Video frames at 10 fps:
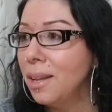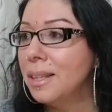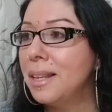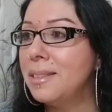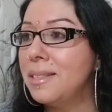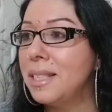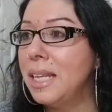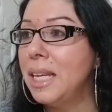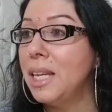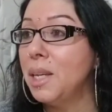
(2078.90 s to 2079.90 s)
Let's
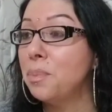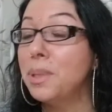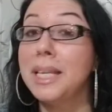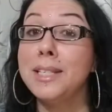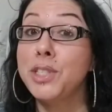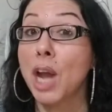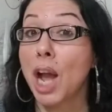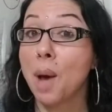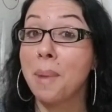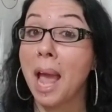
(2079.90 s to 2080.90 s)
see. Please check
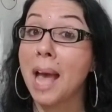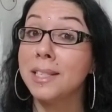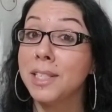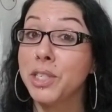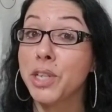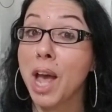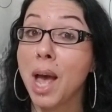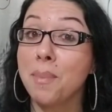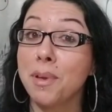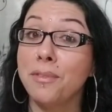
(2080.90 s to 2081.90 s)
out my Etsy
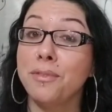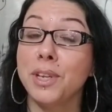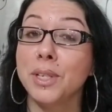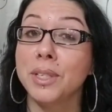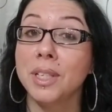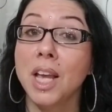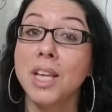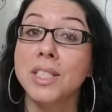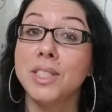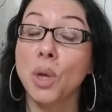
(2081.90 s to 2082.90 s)
shop if you feel
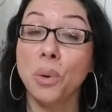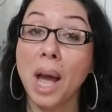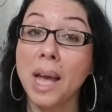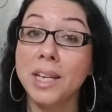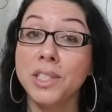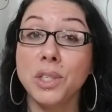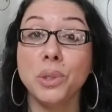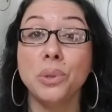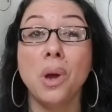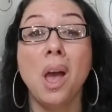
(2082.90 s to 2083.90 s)
so guided
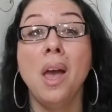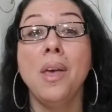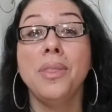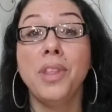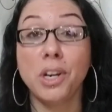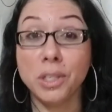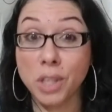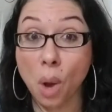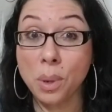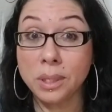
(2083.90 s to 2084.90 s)
to. There is
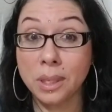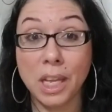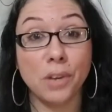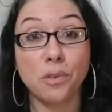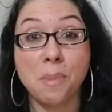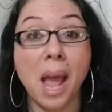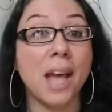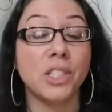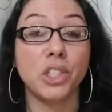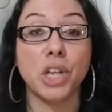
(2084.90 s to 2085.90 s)
always a link for my
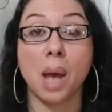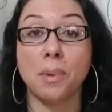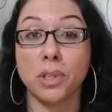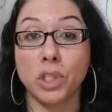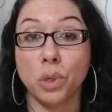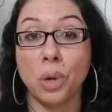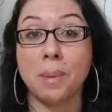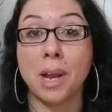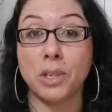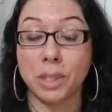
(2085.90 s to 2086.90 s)
Etsy shop too in
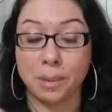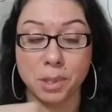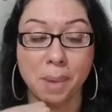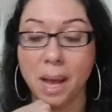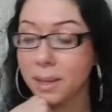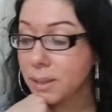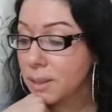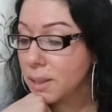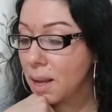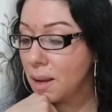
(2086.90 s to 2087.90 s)
my description box.